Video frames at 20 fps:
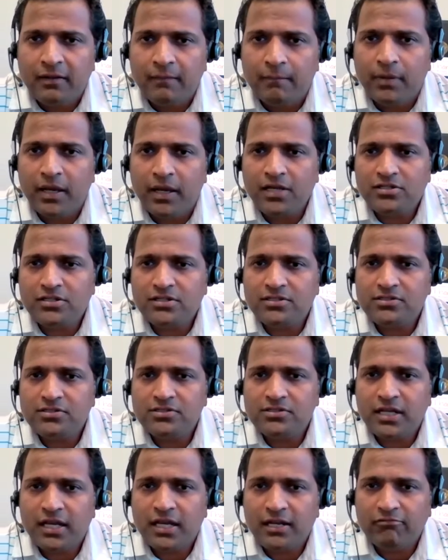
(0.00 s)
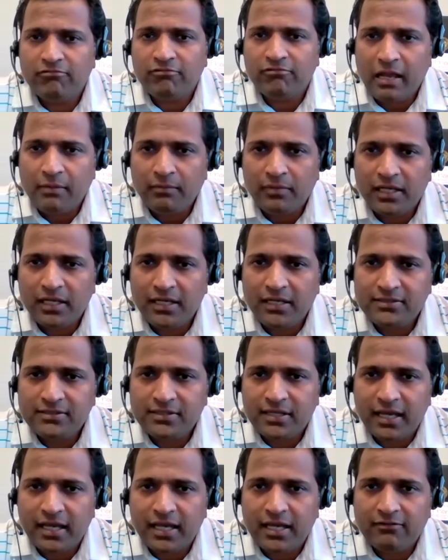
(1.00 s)
patients and families
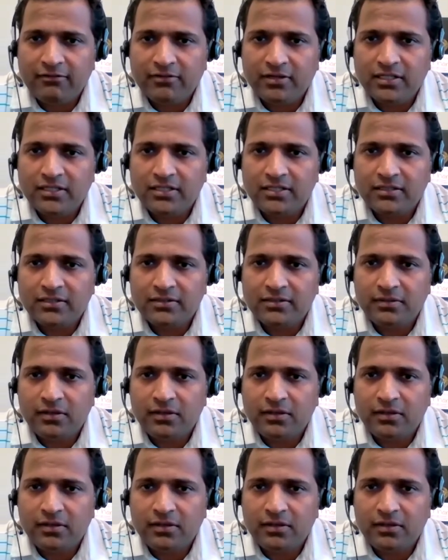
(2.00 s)
have a